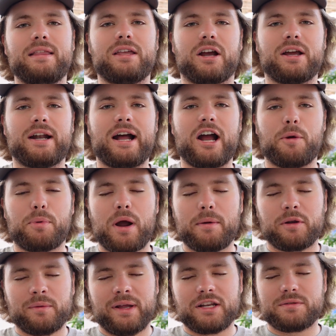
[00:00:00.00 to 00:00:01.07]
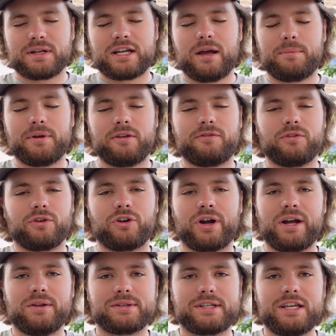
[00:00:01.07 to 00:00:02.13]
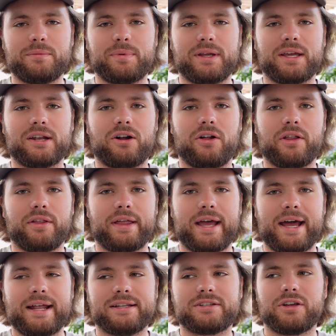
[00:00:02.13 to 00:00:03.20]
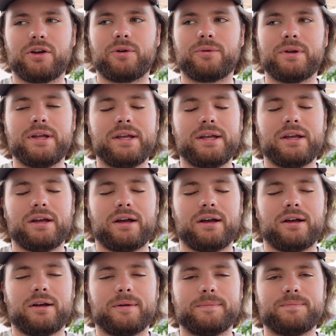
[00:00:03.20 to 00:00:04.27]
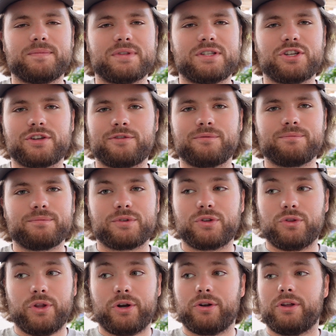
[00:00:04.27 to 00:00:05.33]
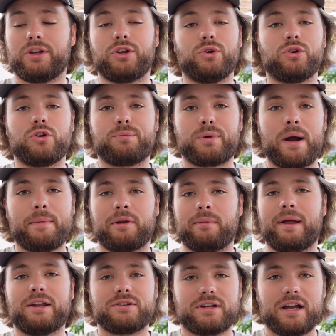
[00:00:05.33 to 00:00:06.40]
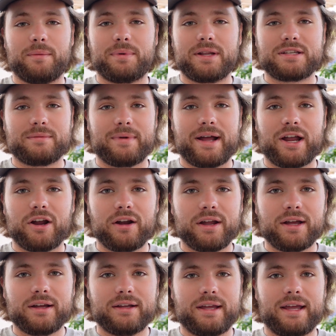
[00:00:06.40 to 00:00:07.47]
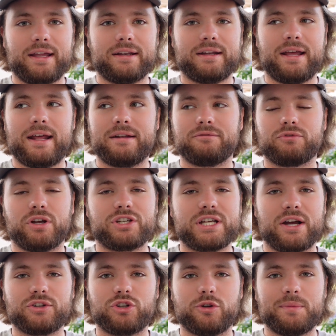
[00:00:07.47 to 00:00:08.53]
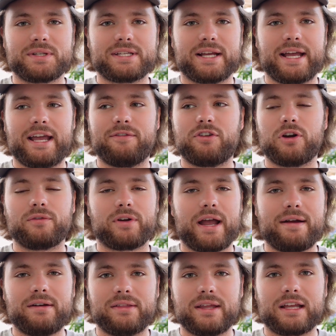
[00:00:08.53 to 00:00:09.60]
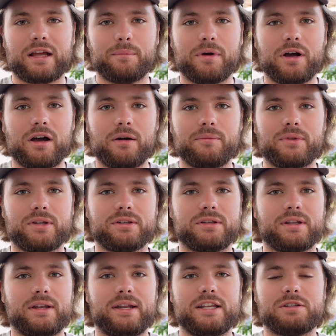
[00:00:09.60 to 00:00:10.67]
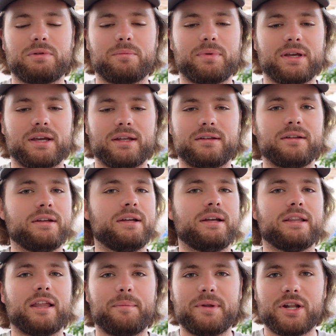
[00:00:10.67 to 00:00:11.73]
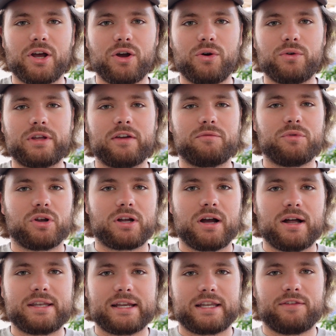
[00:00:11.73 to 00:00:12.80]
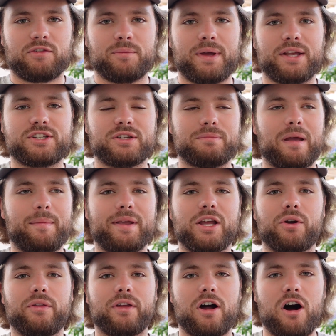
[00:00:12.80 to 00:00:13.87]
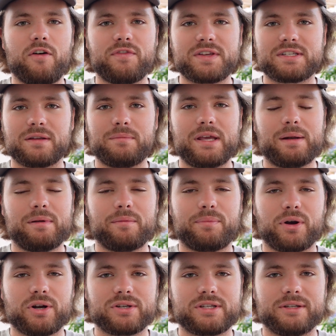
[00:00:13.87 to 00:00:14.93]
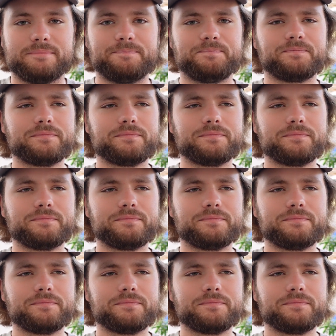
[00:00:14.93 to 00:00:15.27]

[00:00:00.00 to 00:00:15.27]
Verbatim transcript: they're going to hire a property management company for groundskeeping and all of that. So um, just literally Google property management companies in my area and, and reach out to them and say, hey, if y'all ever have anything come up that, that needs to be bid, let me know. Give them your contact information. Maybe go to the office and meet them in person.